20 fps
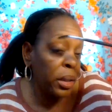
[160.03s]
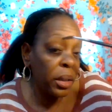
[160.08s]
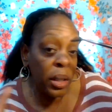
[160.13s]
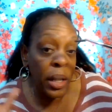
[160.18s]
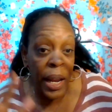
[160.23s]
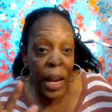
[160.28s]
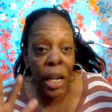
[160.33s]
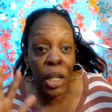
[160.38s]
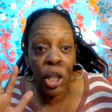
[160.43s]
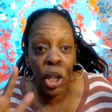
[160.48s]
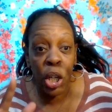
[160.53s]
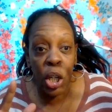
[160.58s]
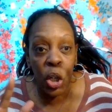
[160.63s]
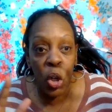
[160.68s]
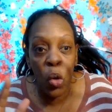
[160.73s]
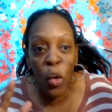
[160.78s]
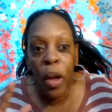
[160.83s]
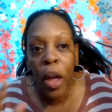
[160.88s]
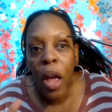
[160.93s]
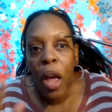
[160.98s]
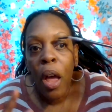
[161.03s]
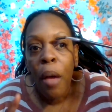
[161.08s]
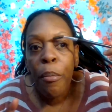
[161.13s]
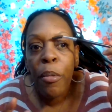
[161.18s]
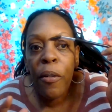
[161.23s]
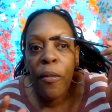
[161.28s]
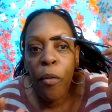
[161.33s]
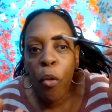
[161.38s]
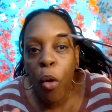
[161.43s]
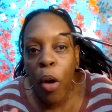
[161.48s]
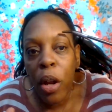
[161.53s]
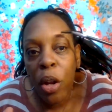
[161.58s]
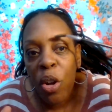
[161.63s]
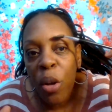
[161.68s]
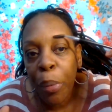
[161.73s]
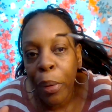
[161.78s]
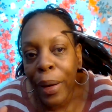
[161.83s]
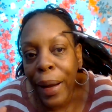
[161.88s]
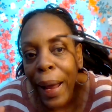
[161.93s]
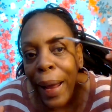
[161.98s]
thing to do before you
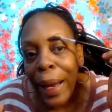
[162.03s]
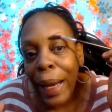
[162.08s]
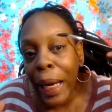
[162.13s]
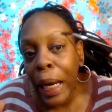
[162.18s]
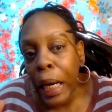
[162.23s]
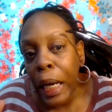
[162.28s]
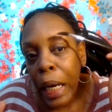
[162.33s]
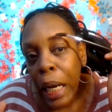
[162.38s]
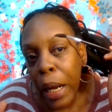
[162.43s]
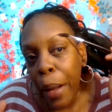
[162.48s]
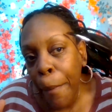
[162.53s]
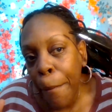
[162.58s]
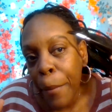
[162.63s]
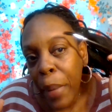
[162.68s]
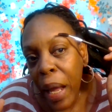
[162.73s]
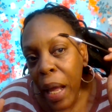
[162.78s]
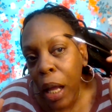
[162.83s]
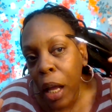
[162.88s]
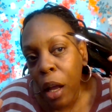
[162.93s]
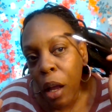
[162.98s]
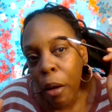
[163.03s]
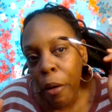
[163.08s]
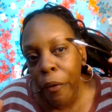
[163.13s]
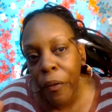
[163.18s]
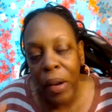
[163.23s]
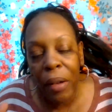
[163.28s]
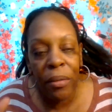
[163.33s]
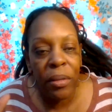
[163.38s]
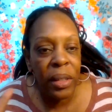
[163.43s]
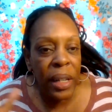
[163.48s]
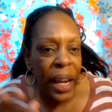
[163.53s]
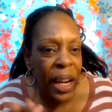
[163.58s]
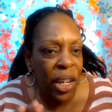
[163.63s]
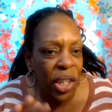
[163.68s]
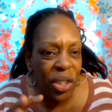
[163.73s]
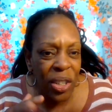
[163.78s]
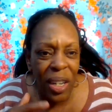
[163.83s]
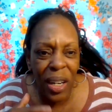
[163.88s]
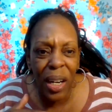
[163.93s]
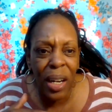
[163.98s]
apply any makeup
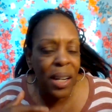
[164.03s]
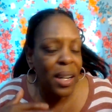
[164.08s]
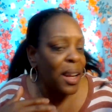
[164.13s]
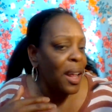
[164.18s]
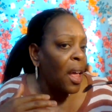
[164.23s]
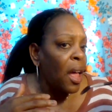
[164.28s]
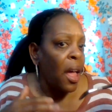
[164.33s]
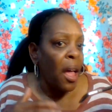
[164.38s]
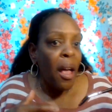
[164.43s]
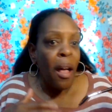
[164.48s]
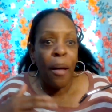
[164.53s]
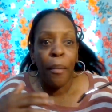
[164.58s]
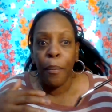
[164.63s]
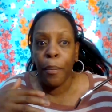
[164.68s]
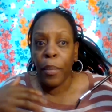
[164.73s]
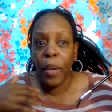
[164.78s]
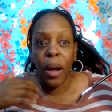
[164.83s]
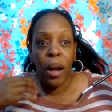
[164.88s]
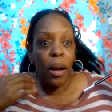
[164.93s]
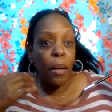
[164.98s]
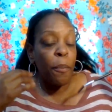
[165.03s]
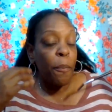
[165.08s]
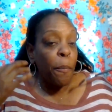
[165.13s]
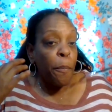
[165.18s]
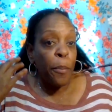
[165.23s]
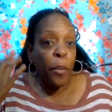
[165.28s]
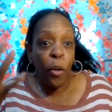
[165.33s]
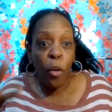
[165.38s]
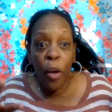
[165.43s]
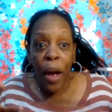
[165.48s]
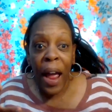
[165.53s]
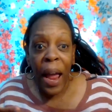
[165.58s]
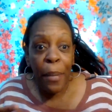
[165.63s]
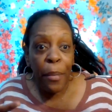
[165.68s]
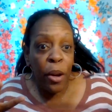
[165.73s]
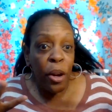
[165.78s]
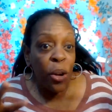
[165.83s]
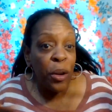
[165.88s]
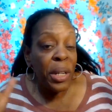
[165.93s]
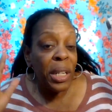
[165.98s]
foundation um,
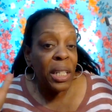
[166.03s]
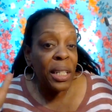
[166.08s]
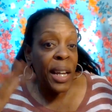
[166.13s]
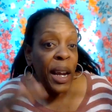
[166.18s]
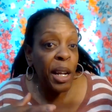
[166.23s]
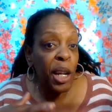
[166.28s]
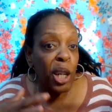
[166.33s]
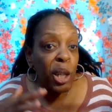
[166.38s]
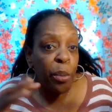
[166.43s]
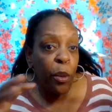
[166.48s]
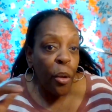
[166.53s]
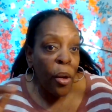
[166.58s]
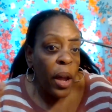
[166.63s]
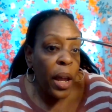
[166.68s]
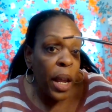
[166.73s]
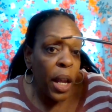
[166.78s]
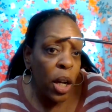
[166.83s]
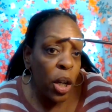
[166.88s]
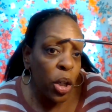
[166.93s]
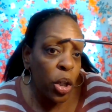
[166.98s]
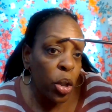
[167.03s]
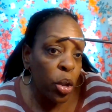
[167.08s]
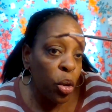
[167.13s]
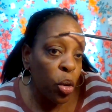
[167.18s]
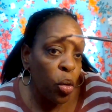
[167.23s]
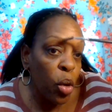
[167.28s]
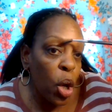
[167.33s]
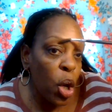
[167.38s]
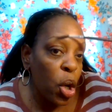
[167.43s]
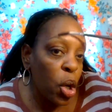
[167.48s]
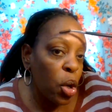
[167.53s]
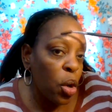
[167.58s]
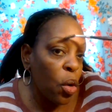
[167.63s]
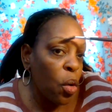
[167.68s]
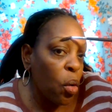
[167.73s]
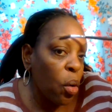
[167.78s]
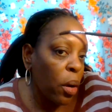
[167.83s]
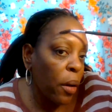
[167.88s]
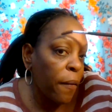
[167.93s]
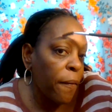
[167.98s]
primer setting spray to
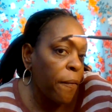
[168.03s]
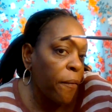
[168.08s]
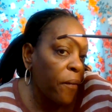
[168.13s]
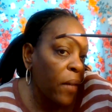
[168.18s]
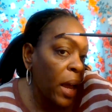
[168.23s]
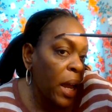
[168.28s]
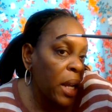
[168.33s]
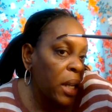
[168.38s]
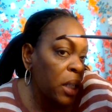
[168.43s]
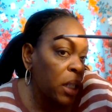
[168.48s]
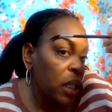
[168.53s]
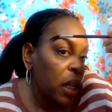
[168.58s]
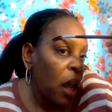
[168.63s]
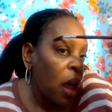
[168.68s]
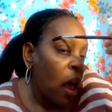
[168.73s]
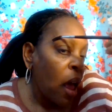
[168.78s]
your face